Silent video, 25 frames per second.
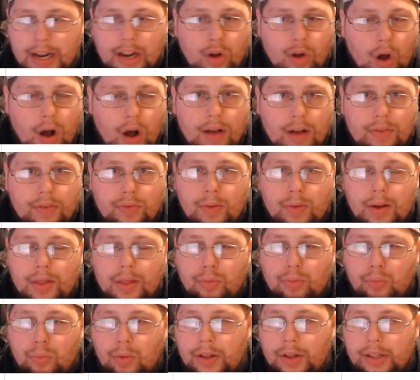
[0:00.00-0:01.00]
Goff with
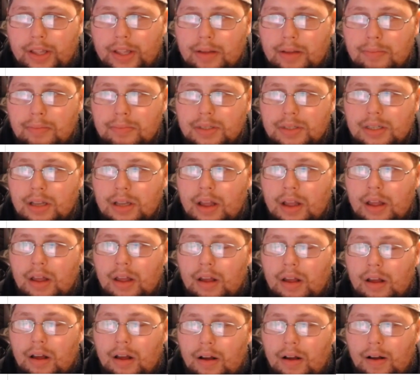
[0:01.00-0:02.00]
Williams,
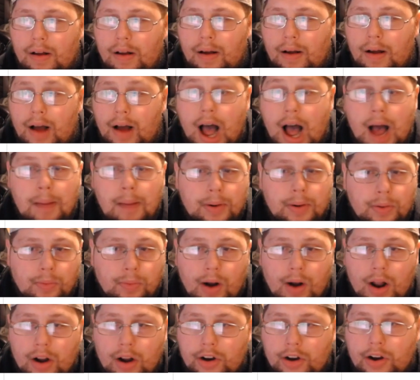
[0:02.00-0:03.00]

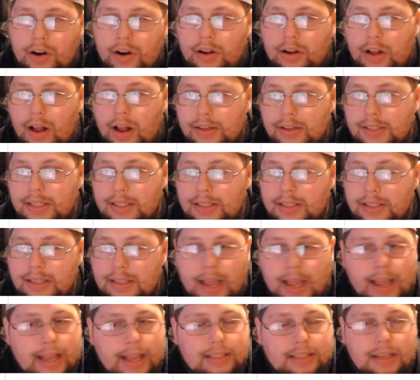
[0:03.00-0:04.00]
Amon-Ra, Kirk Cousins
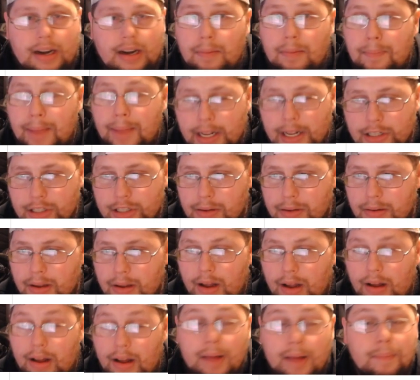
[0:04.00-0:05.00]
has an amazing
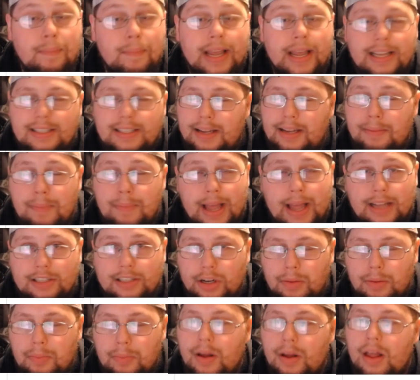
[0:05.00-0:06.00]

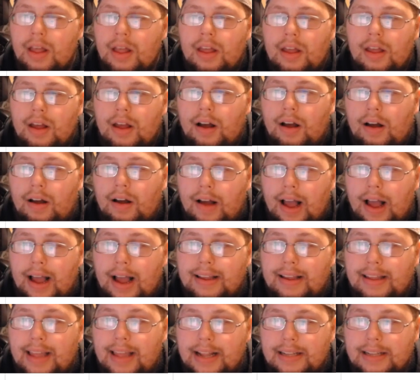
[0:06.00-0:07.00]
matchup
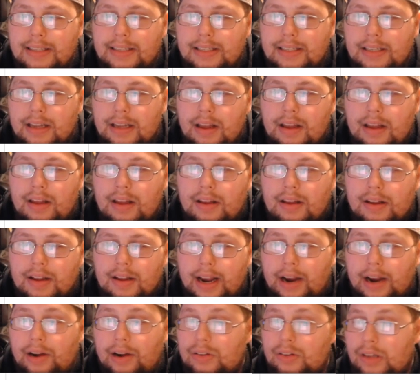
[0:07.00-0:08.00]
against
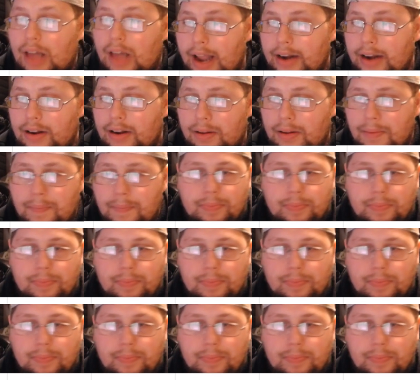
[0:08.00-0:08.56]
Carolina,